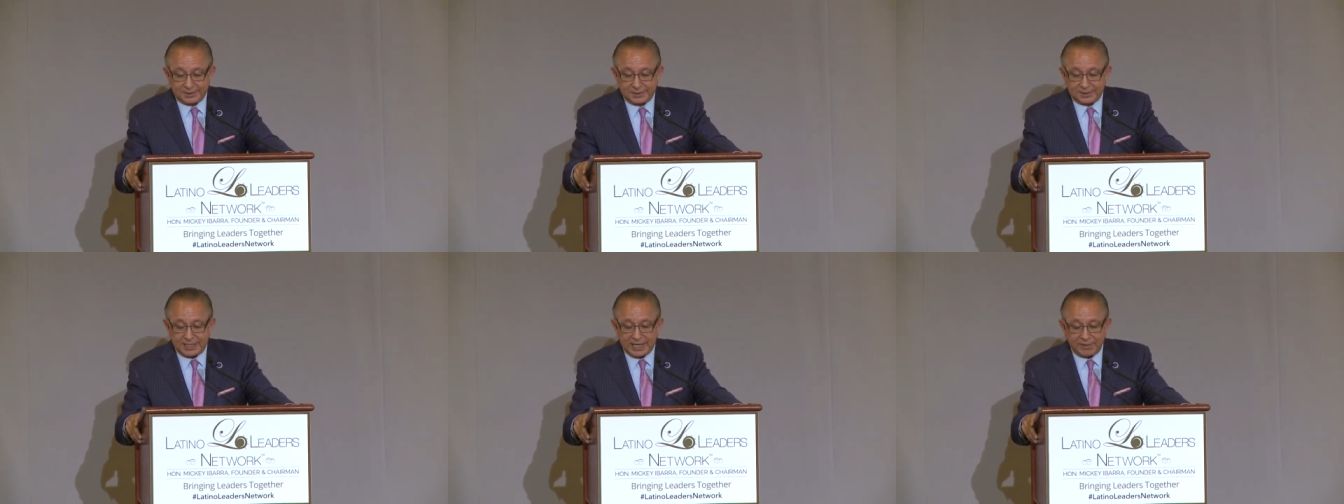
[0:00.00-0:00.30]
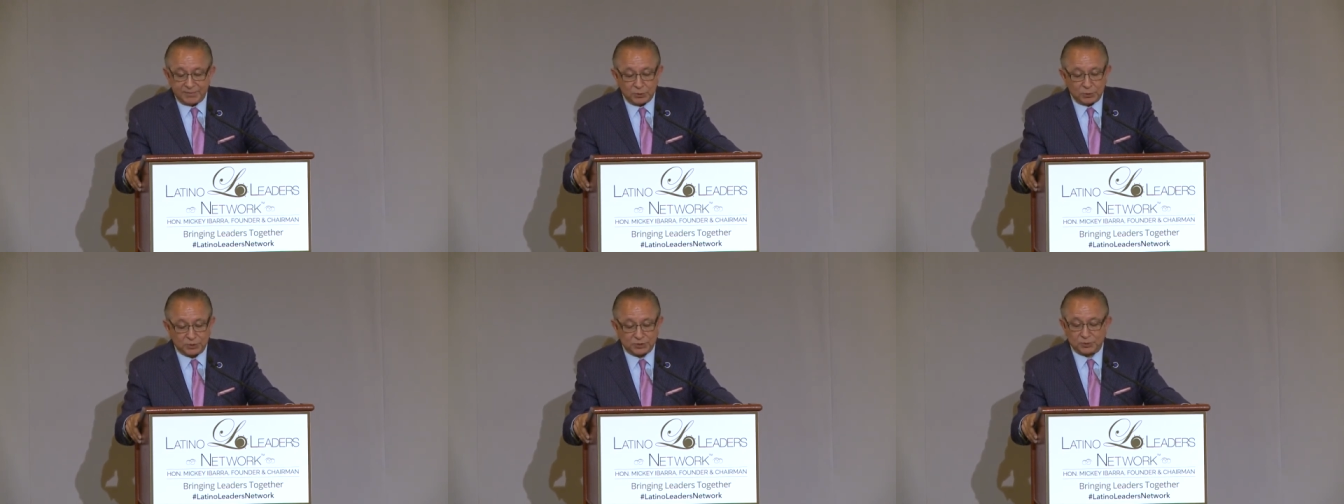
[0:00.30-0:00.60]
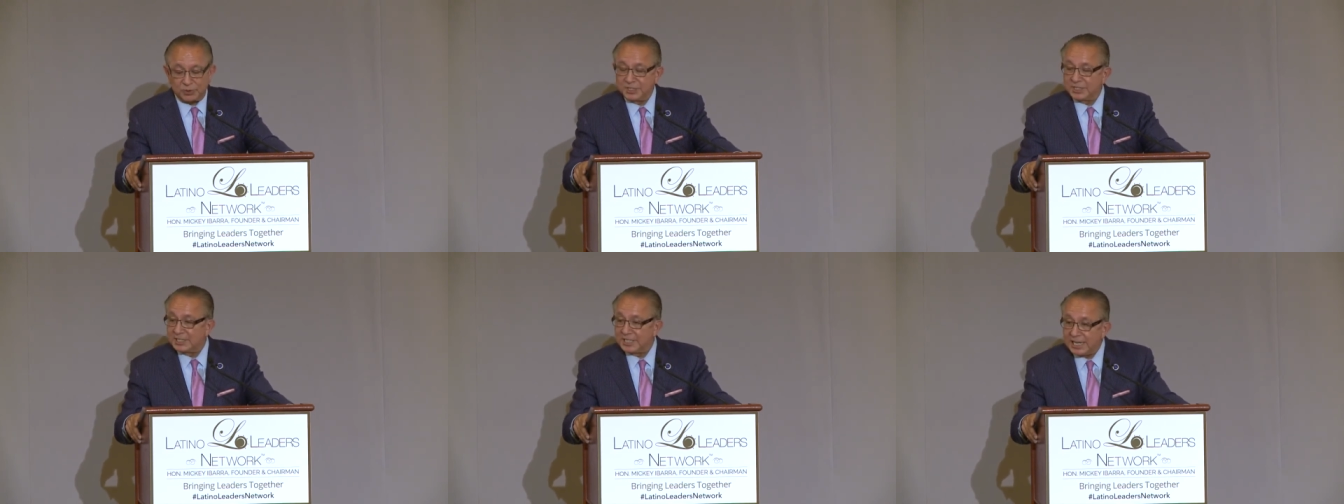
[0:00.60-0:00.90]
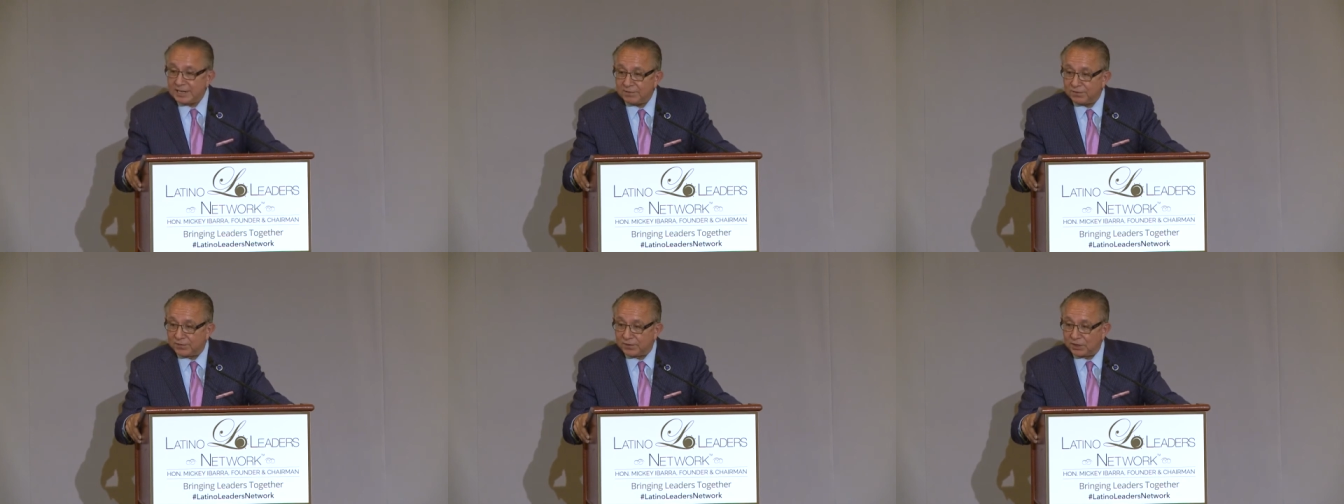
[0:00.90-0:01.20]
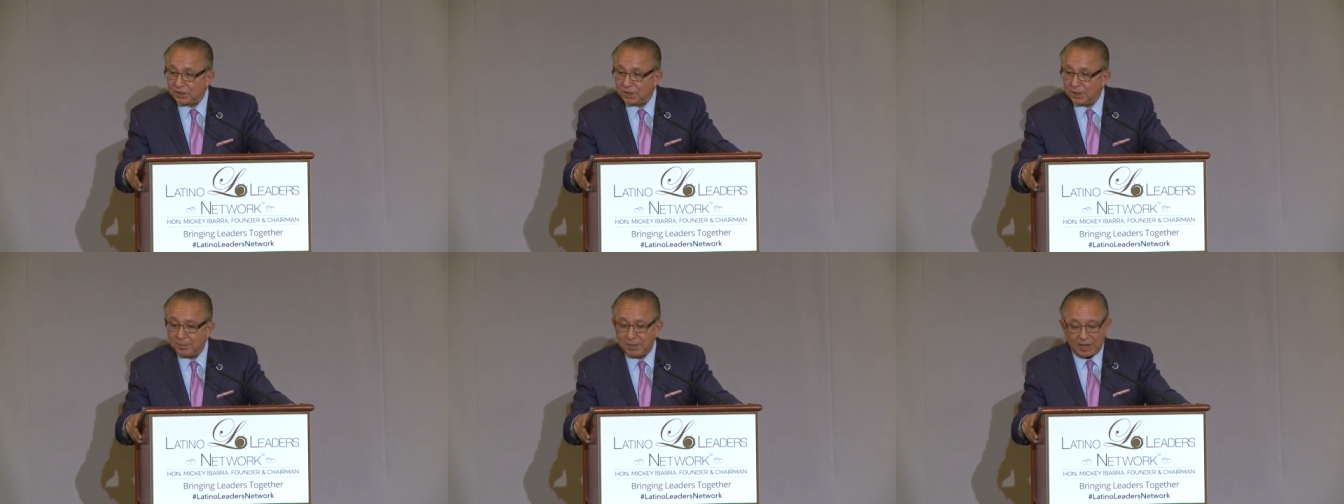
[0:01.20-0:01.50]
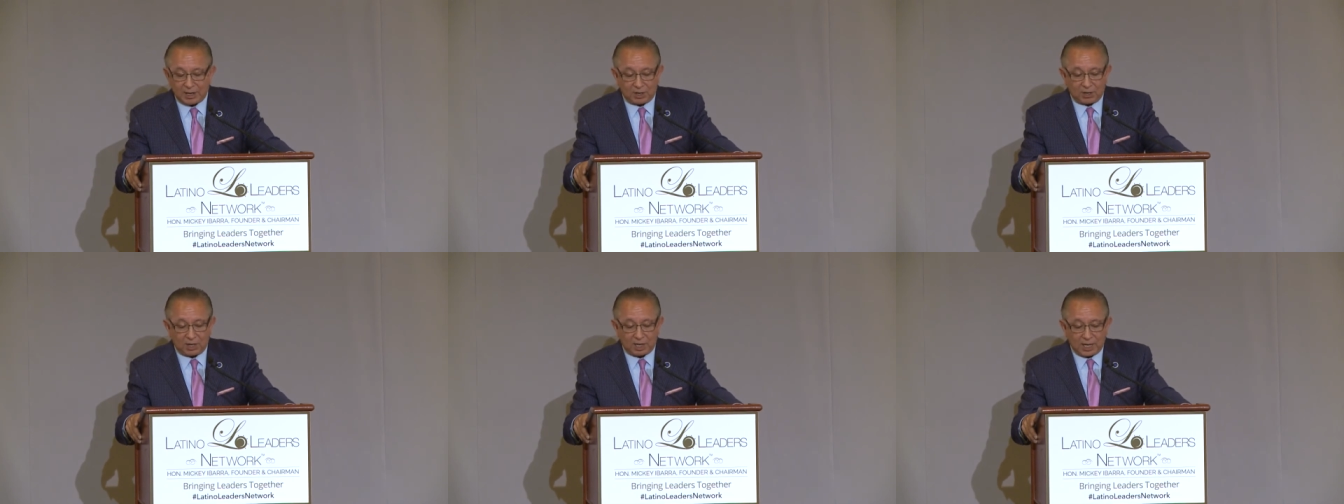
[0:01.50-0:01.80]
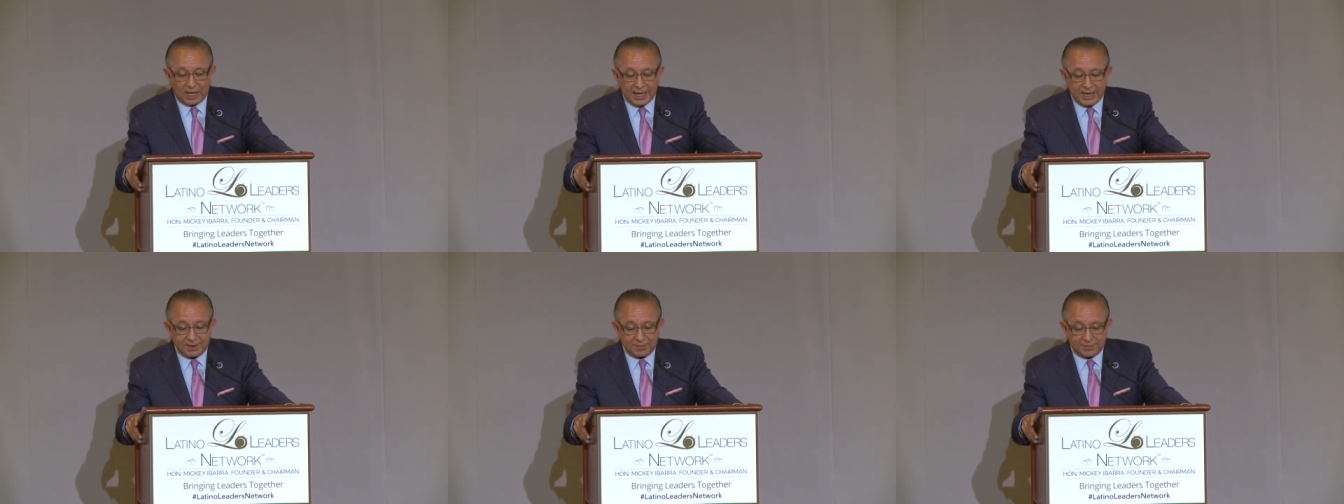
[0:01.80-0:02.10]
David was resentful about our
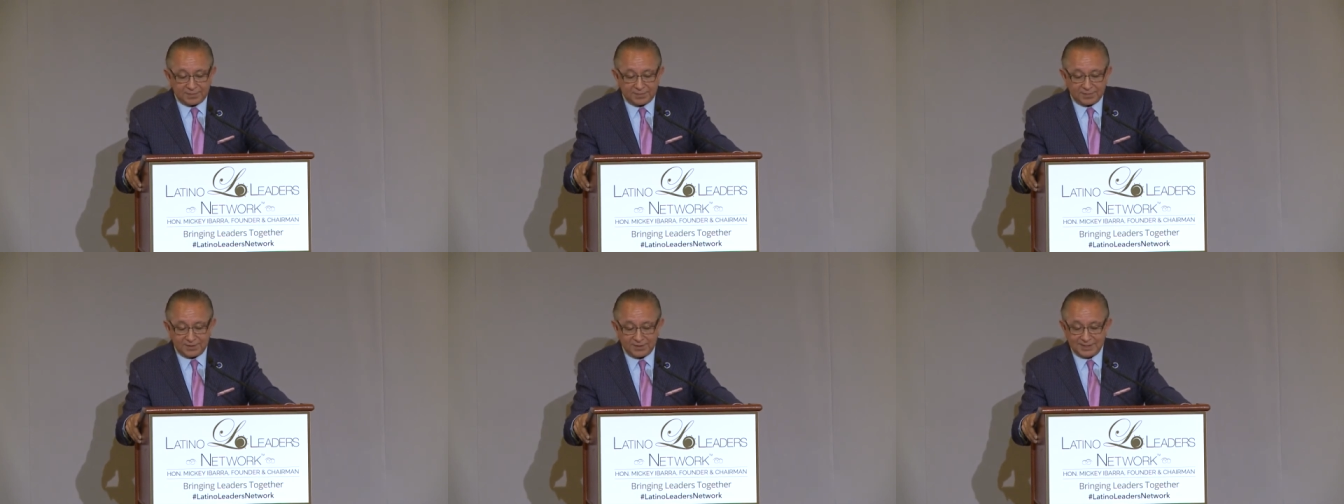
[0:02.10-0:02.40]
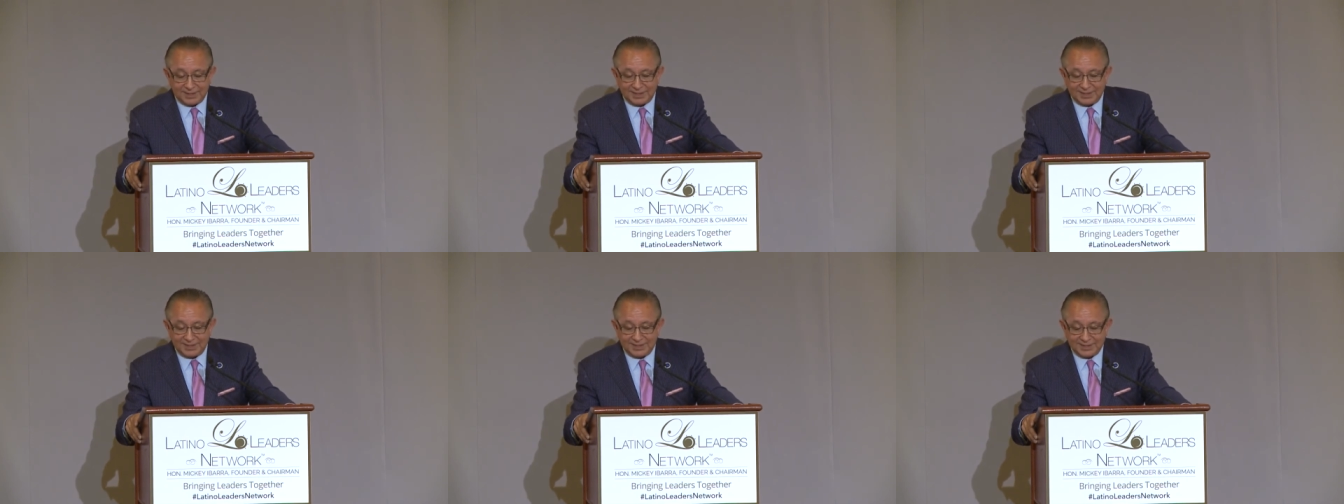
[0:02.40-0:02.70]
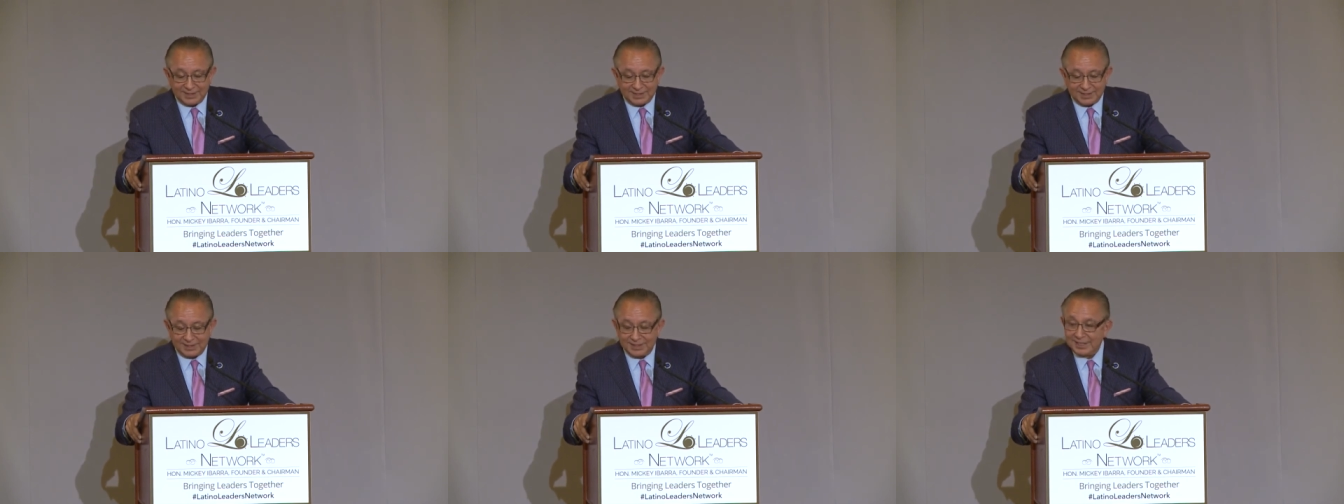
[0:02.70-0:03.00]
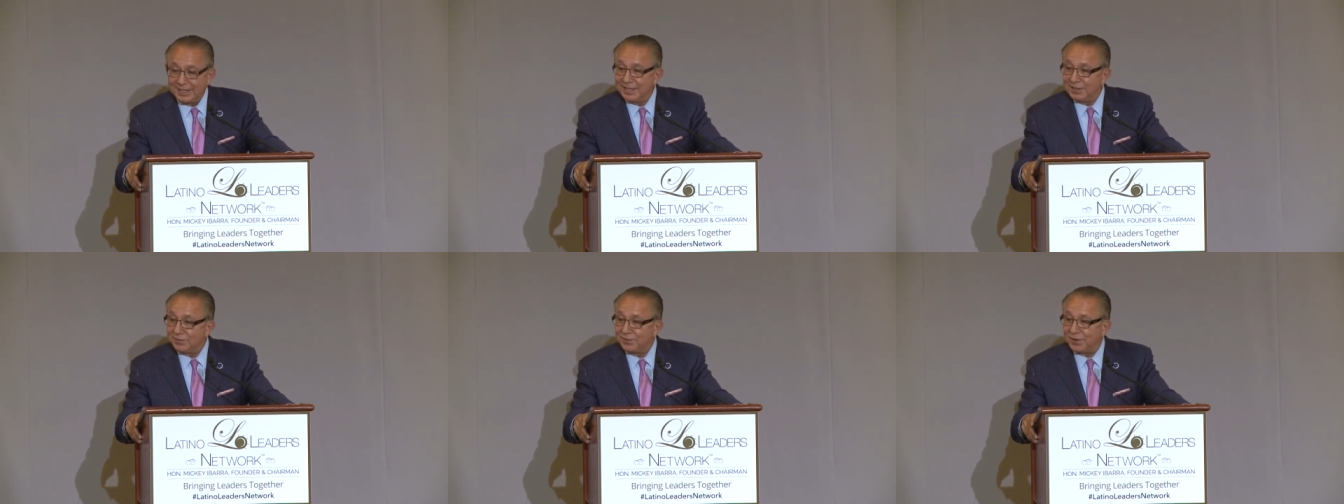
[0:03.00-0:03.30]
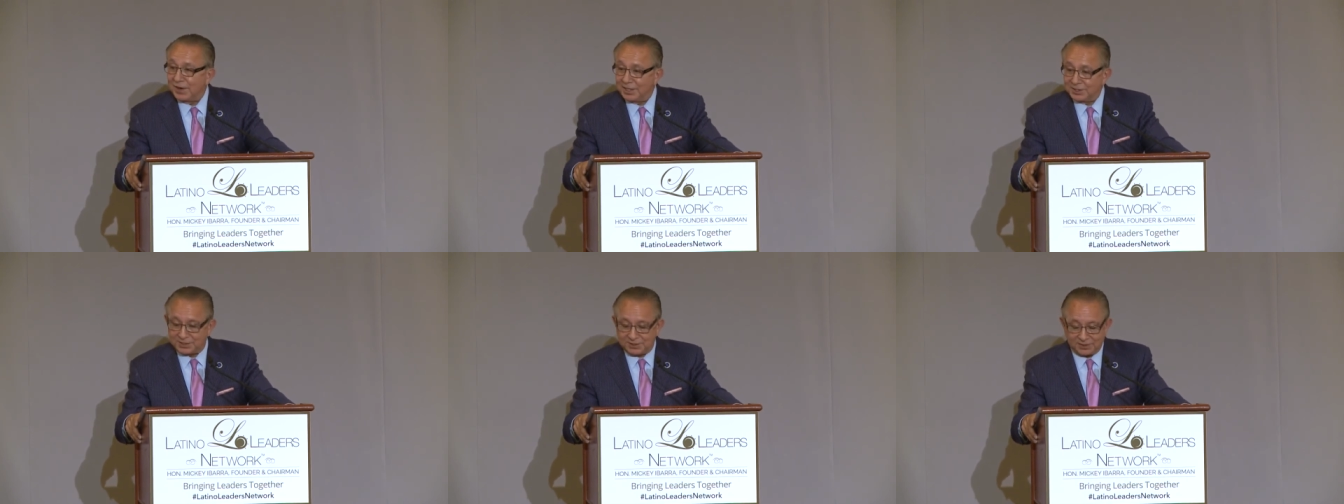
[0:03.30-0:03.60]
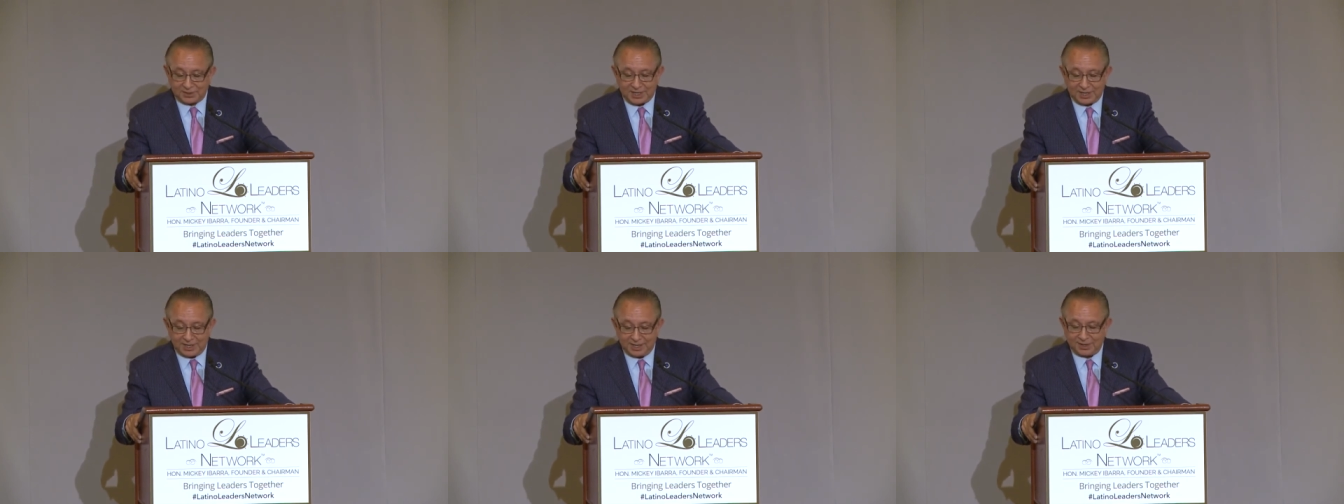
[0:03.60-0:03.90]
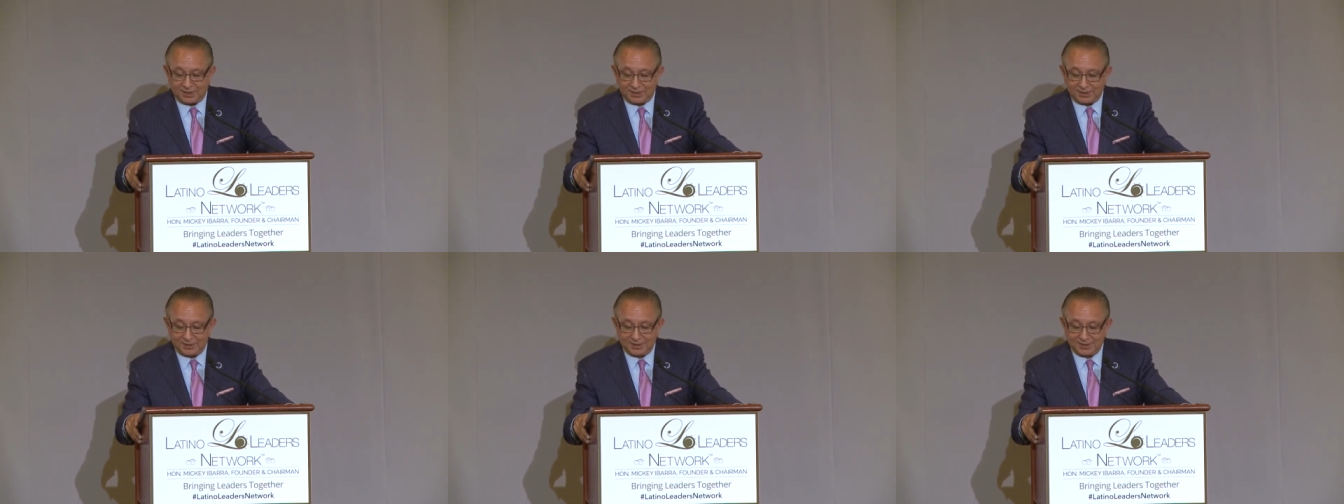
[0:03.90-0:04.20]
life in foster
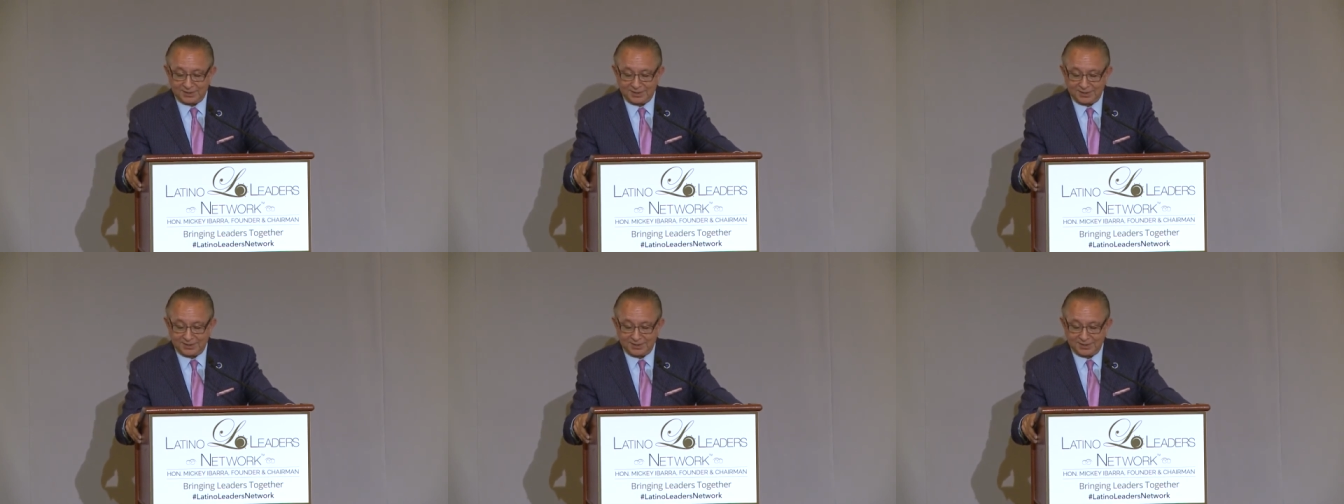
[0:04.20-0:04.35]
care.